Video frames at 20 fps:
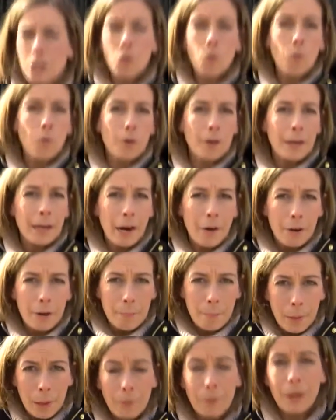
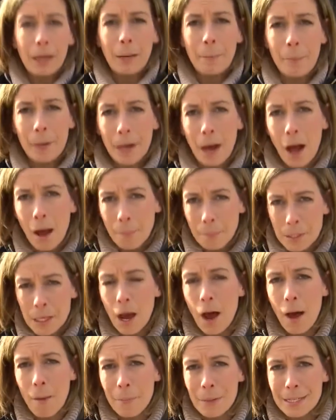ordinary building, but up
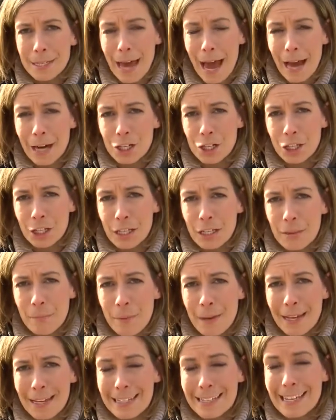top is actually
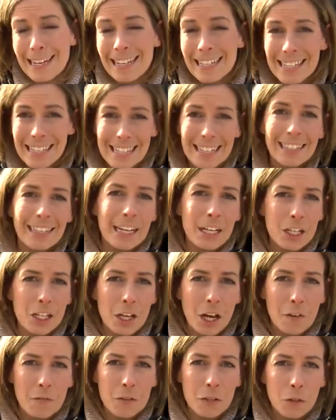the biggest
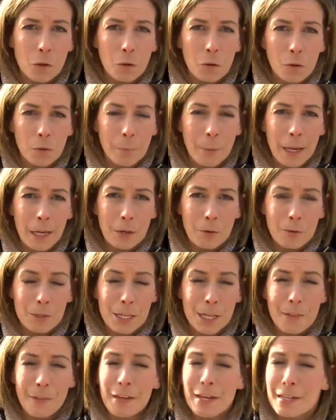installation of solar
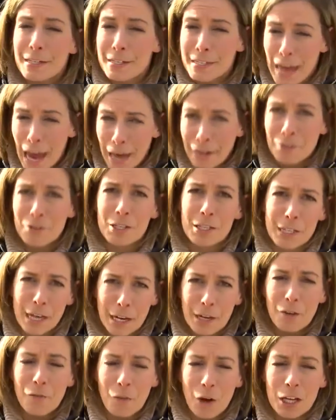panels in the entire
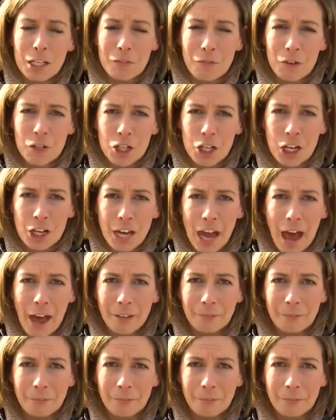state of West Virginia.